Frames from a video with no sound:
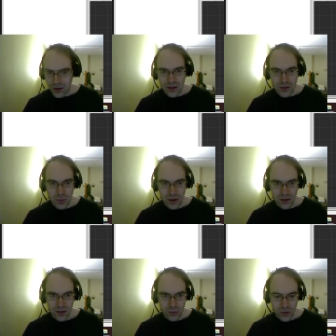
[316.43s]

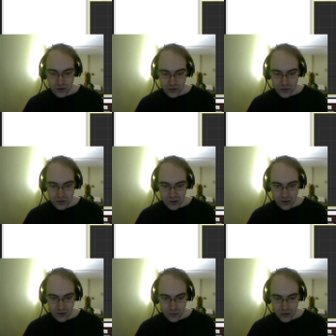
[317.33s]
depending on what your goals
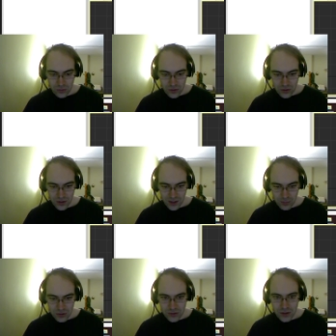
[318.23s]
are and what you want your
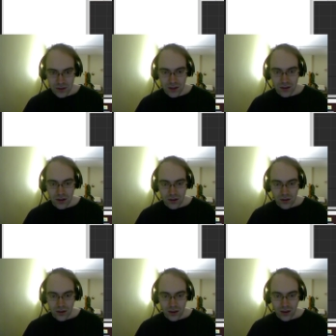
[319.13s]
cape to look like.
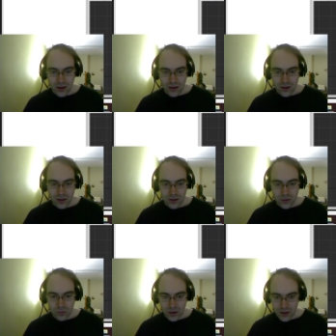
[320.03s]
And
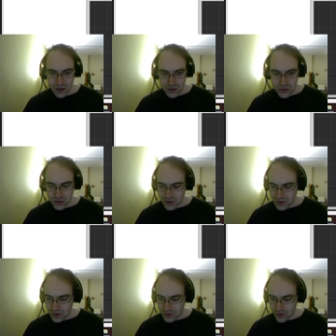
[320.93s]
you might
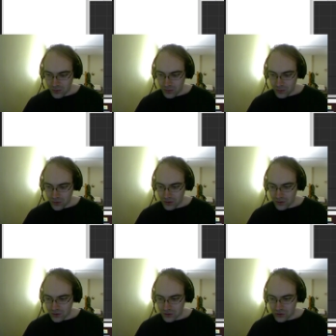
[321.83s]
actually, maybe you want to
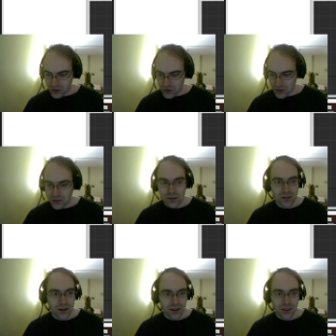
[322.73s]
like stretch it a little
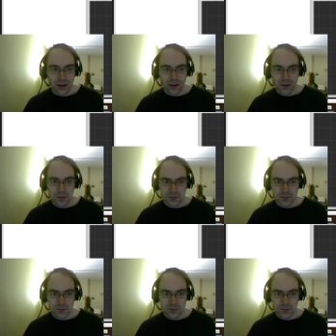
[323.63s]
like there,